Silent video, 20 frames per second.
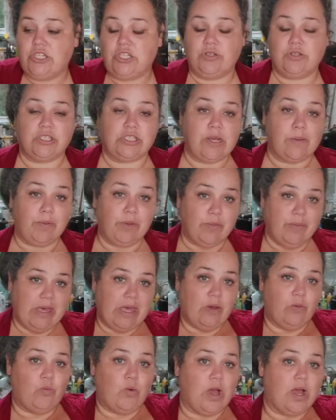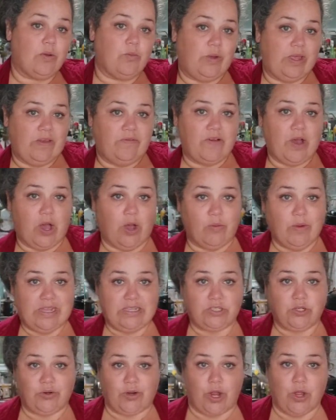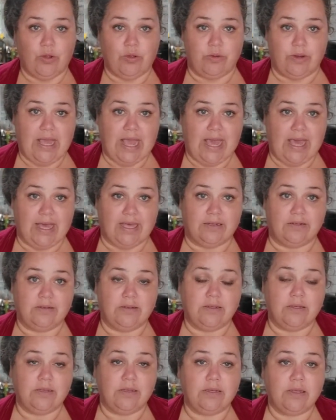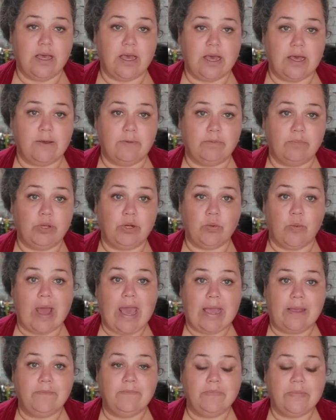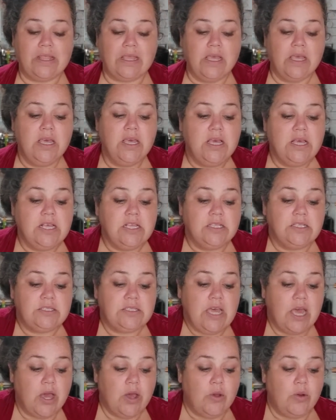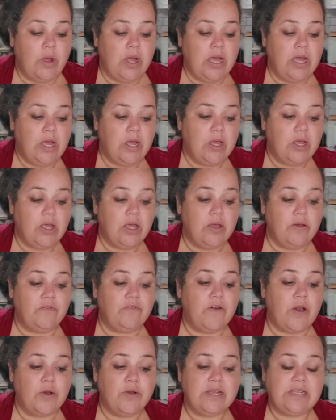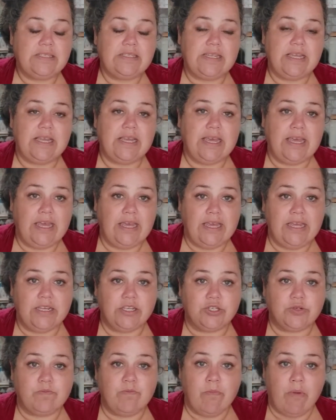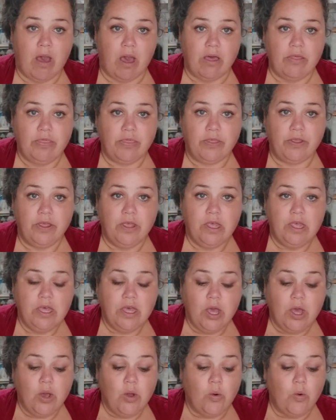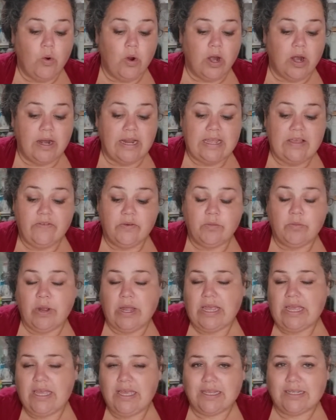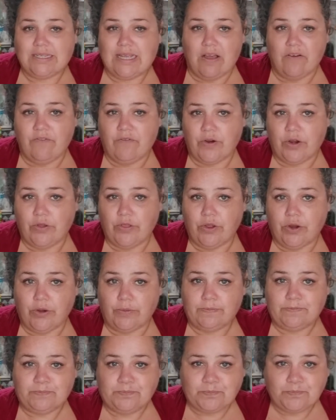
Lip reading: to supplement what we've always grown and put away. So focusing each month, or even breaking it down further,